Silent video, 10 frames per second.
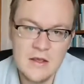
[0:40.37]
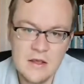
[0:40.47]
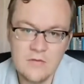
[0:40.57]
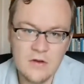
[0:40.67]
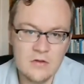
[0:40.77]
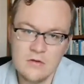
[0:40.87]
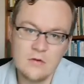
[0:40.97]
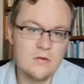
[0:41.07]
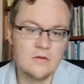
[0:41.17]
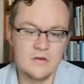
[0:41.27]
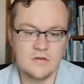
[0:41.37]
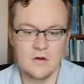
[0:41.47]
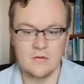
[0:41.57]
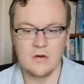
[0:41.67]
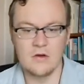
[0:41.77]
even through this
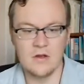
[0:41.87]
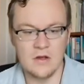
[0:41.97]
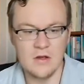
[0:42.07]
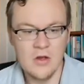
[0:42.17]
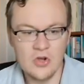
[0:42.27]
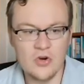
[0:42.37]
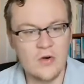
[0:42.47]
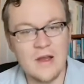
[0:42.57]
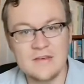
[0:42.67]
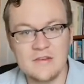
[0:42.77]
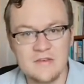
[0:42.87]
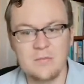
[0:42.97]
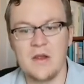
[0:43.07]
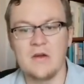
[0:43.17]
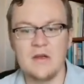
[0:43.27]
corona crisis
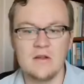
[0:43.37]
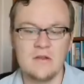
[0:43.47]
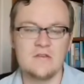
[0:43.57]
period.